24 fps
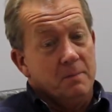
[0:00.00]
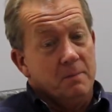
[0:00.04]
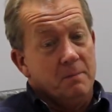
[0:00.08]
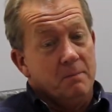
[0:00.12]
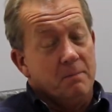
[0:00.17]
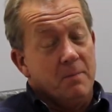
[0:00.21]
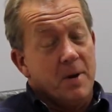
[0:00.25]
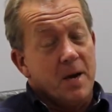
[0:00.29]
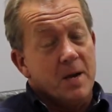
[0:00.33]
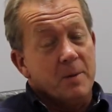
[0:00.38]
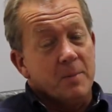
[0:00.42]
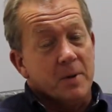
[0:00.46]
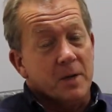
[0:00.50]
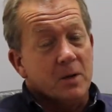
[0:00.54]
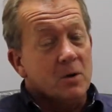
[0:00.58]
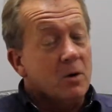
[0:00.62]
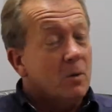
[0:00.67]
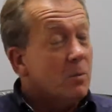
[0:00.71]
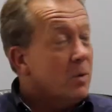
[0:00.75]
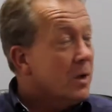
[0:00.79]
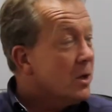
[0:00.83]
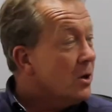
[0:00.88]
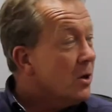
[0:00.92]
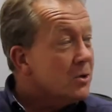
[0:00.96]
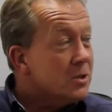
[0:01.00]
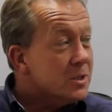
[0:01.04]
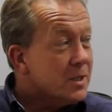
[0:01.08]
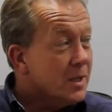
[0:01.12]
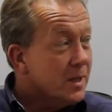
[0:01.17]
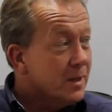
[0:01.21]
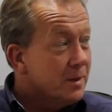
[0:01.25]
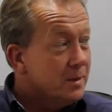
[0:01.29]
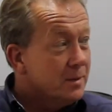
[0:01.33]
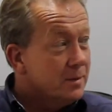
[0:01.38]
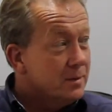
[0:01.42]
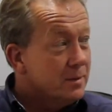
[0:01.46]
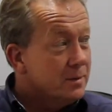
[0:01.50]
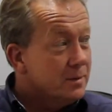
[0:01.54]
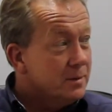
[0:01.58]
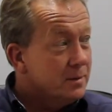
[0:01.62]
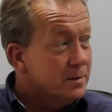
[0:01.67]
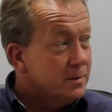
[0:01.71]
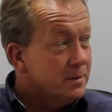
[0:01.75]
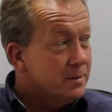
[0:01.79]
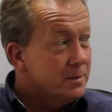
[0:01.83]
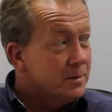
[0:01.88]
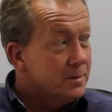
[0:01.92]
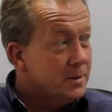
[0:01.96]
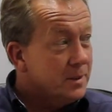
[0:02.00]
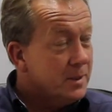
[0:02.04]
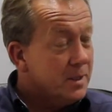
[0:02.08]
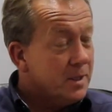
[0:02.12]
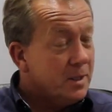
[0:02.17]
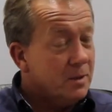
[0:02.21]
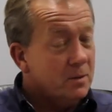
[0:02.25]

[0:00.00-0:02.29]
maybe gone with Costa. I